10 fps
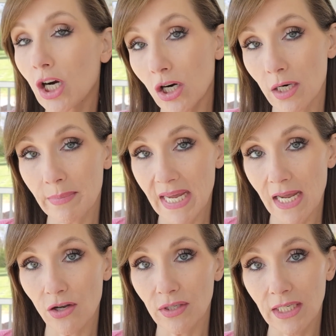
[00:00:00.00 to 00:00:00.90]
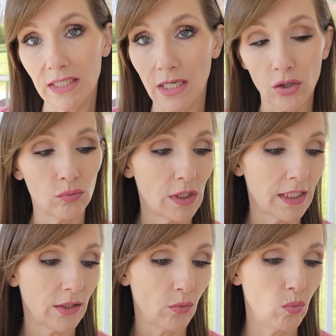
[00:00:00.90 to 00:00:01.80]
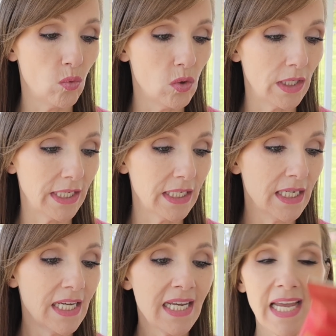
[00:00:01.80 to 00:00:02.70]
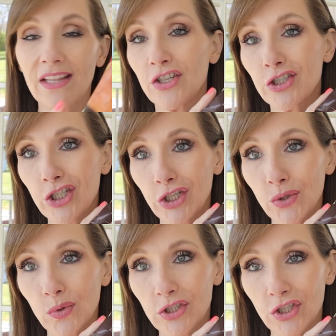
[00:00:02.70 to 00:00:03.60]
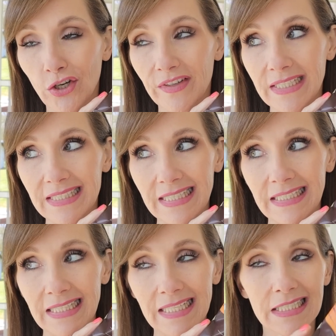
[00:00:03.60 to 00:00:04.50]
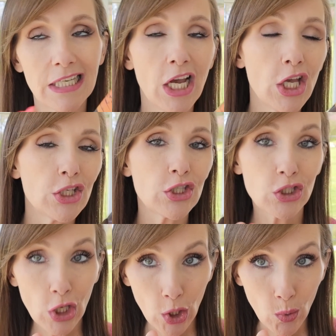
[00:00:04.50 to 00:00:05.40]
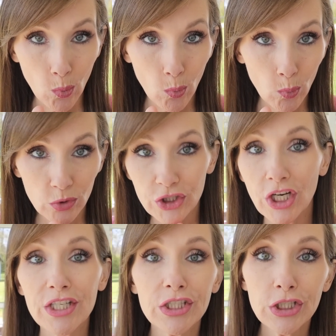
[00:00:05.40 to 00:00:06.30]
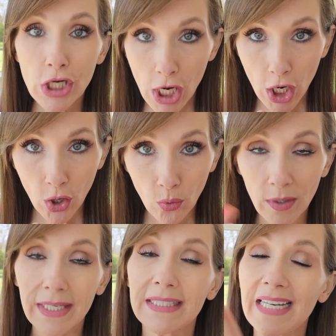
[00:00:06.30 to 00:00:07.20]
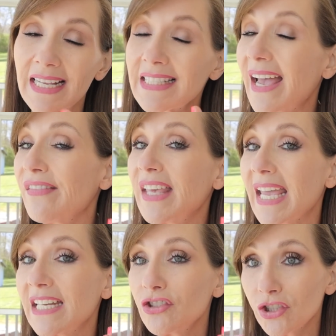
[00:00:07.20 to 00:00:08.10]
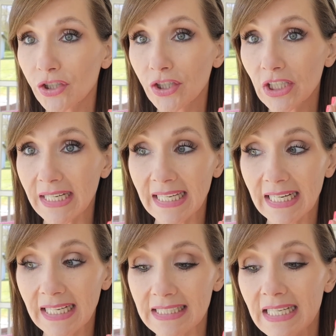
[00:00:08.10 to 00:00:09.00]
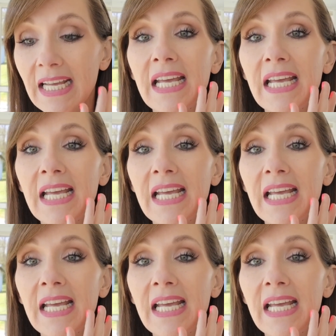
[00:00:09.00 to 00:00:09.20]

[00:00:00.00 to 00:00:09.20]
carb count is only one, and there's two servings in this. So just know it does have cane sugar in it.